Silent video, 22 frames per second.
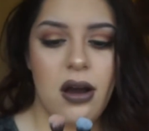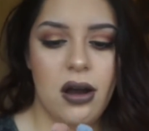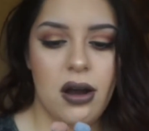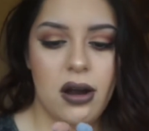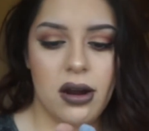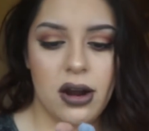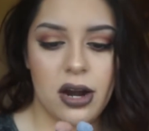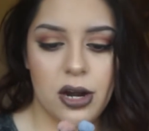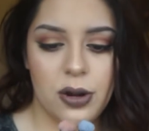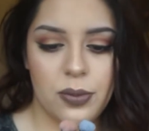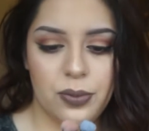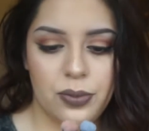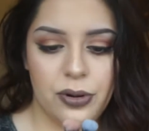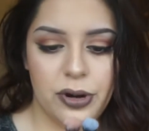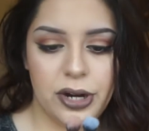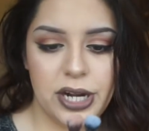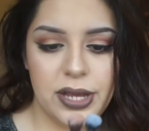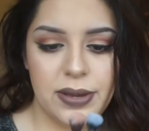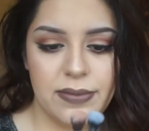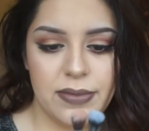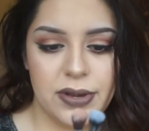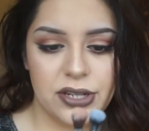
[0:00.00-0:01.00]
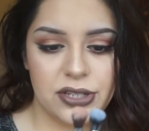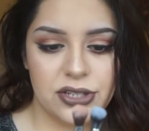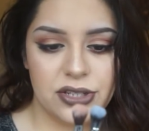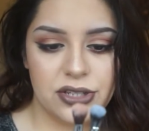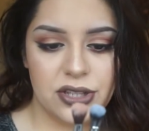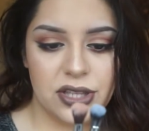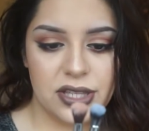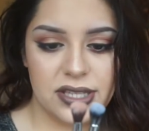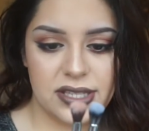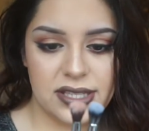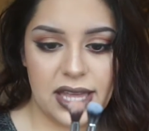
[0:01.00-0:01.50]
are pretty
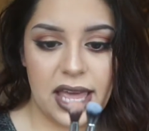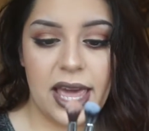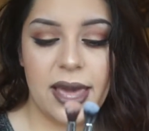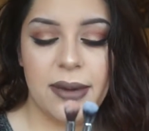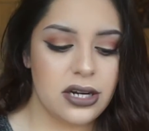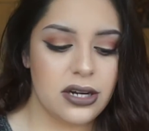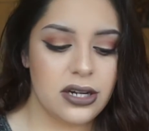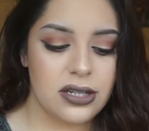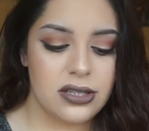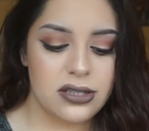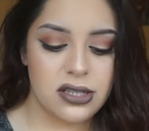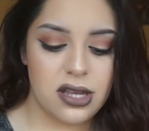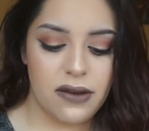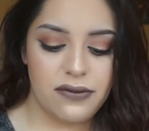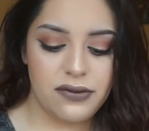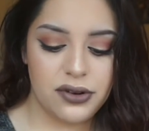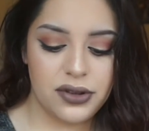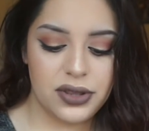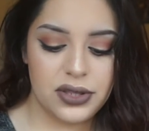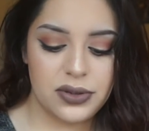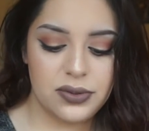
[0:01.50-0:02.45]
much the same. Bigger and softer.